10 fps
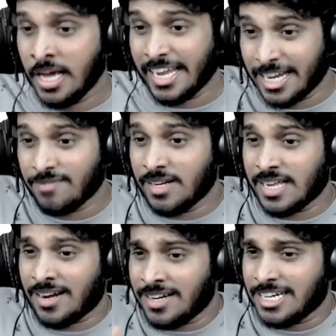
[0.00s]
It will
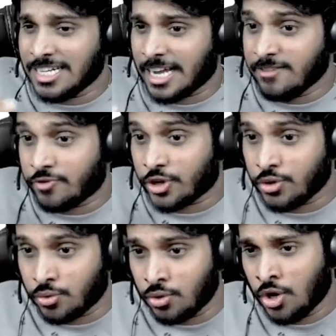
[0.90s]
take little time for
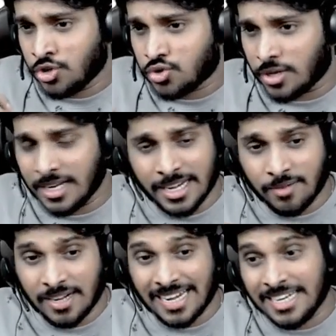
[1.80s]
you. It
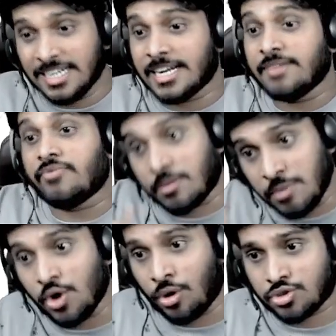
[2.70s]
will take little time for
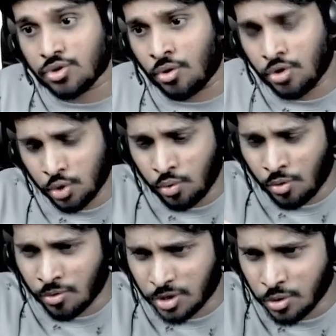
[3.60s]
me also
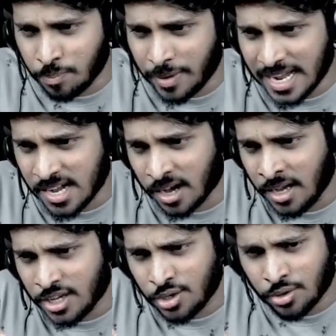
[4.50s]
to bring
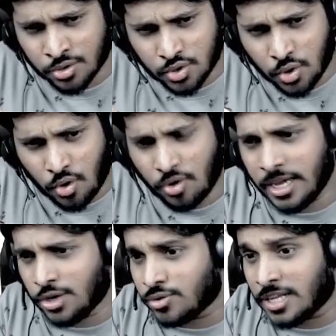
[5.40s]

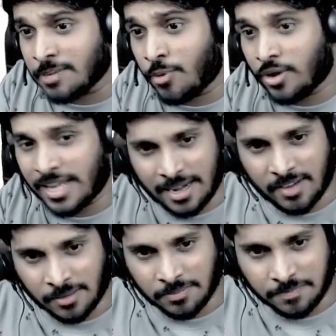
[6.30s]
slowly to the reporting level.
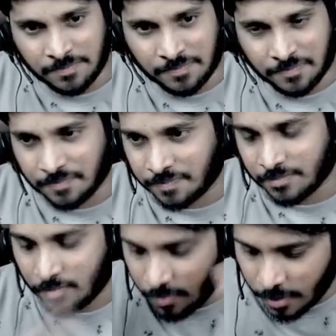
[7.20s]

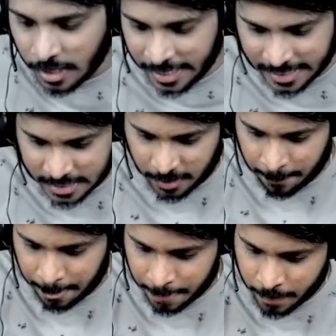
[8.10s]
Next,
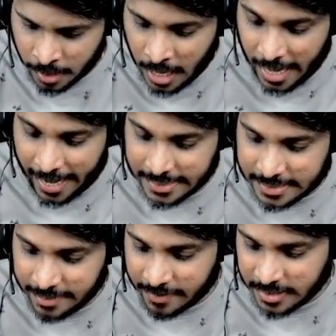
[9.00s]
and
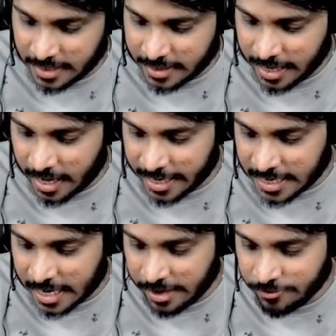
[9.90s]
see whether they are in
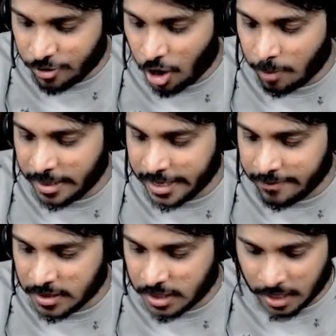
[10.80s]
conformity
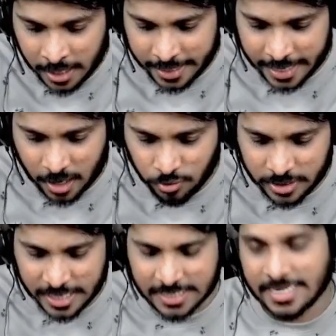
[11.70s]
with the
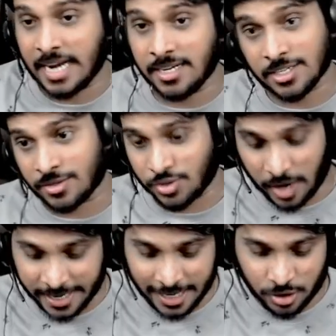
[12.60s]
accounting standards. So
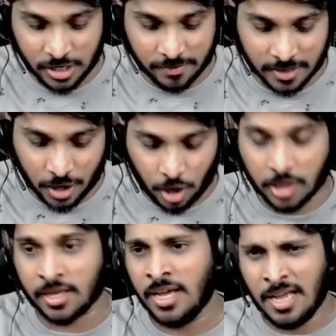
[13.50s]
I need to check whether all
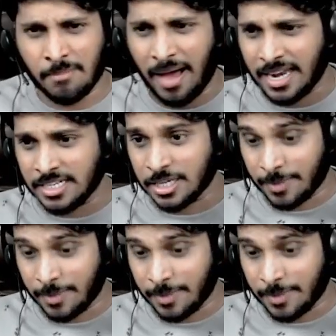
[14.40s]
the balance sheet.